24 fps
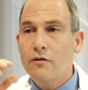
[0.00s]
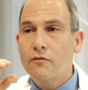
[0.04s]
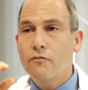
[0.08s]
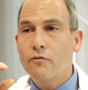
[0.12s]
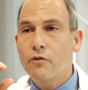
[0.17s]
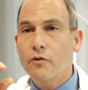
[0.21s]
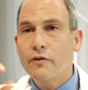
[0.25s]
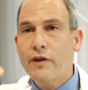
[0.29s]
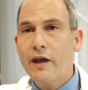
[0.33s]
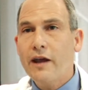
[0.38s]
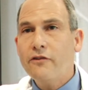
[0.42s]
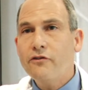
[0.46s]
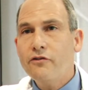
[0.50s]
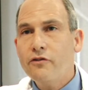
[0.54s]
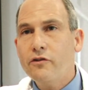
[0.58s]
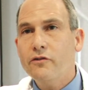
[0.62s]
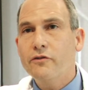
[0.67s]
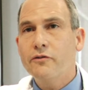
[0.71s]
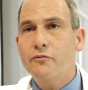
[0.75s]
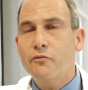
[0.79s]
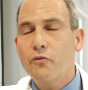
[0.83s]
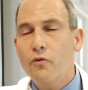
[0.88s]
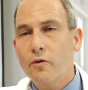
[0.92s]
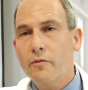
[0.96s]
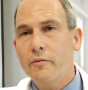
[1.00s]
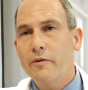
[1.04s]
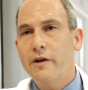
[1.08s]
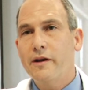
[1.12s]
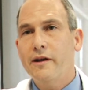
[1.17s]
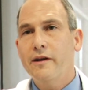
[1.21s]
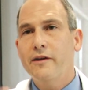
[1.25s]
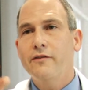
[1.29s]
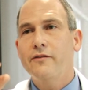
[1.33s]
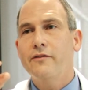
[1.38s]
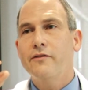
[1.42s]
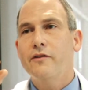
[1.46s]
Rotational
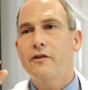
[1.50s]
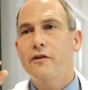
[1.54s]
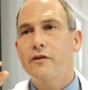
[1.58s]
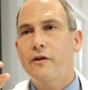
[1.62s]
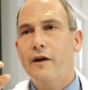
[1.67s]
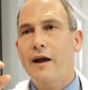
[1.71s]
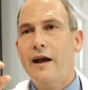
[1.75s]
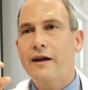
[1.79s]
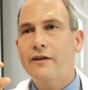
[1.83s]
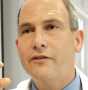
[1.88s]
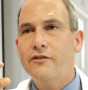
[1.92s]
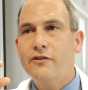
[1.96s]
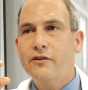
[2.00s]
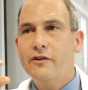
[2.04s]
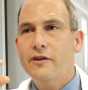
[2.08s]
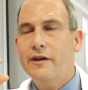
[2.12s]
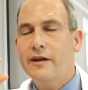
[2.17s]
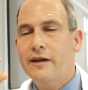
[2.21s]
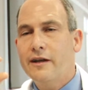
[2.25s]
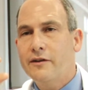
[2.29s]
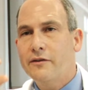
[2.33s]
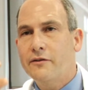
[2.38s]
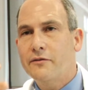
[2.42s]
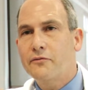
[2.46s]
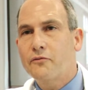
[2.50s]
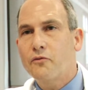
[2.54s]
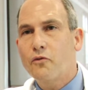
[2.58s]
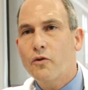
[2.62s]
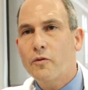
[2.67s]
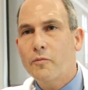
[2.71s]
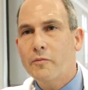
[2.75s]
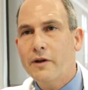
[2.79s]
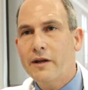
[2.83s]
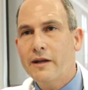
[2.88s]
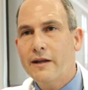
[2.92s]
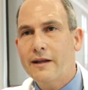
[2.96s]
deformities are actually a
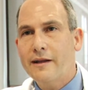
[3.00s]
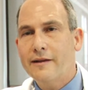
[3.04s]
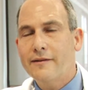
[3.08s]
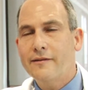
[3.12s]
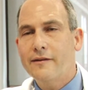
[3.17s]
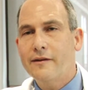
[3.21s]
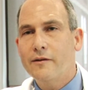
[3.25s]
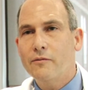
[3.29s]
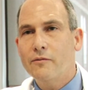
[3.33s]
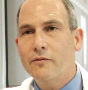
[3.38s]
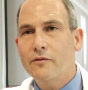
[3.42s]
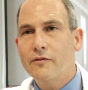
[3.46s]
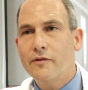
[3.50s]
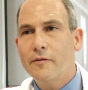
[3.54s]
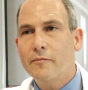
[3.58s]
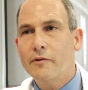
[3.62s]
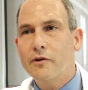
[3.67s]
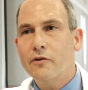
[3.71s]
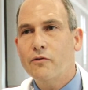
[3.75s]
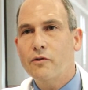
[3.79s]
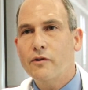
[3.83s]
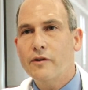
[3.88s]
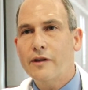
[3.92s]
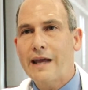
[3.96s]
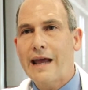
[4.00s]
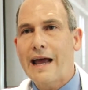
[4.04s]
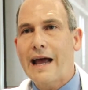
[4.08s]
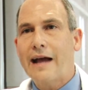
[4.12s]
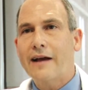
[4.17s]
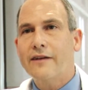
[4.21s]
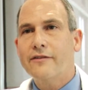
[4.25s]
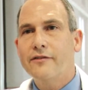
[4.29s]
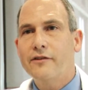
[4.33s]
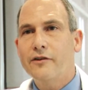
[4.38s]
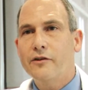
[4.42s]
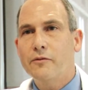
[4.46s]
deformity that's in something called the
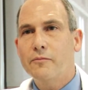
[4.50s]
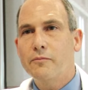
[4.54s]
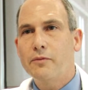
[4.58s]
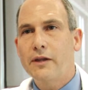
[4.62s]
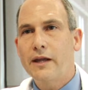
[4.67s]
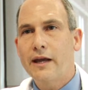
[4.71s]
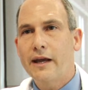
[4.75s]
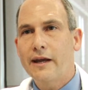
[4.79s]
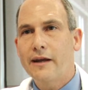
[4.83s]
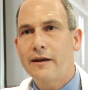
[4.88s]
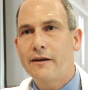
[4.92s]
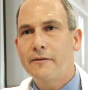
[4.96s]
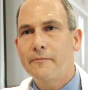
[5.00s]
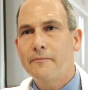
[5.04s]
axial plane,